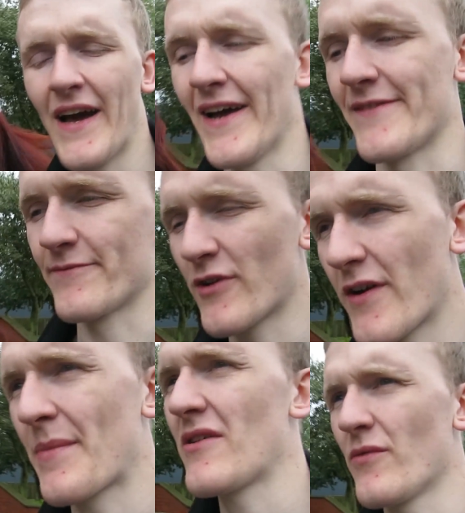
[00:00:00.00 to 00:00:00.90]
Hi,
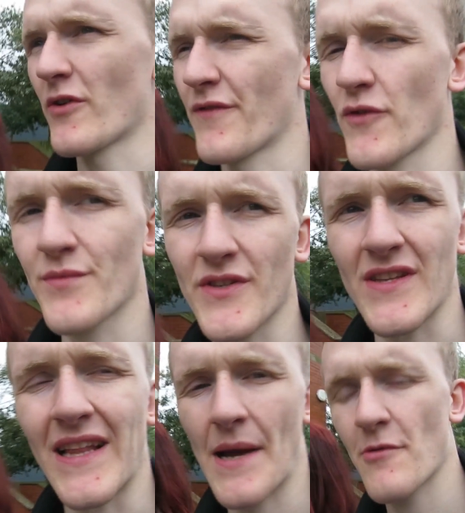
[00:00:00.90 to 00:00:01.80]
we're out and about, we're off up
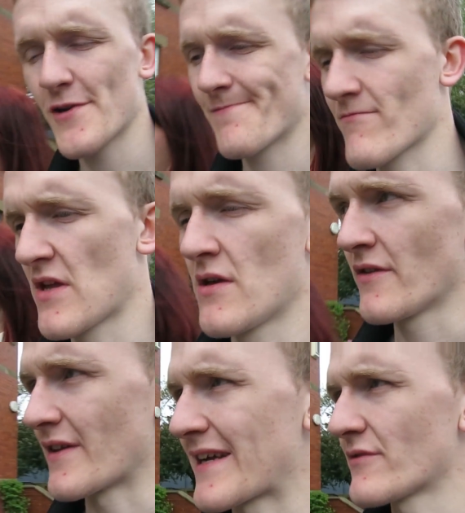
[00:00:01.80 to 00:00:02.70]
to the library,
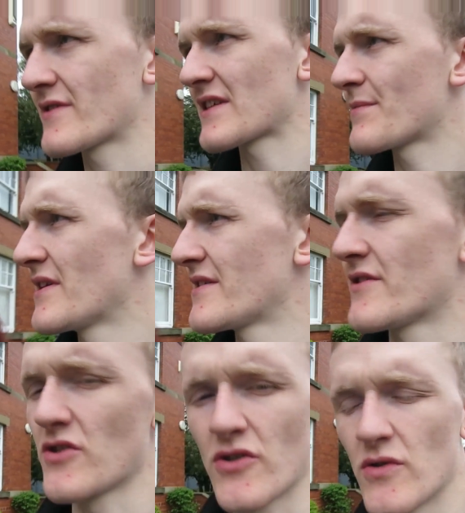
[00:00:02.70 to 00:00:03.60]
council tax
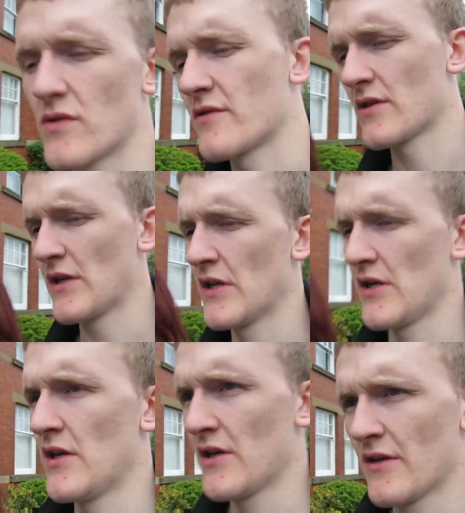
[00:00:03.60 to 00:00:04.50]
place to
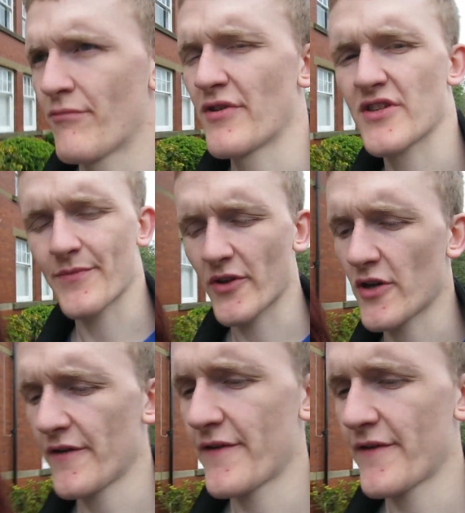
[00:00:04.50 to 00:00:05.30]
print something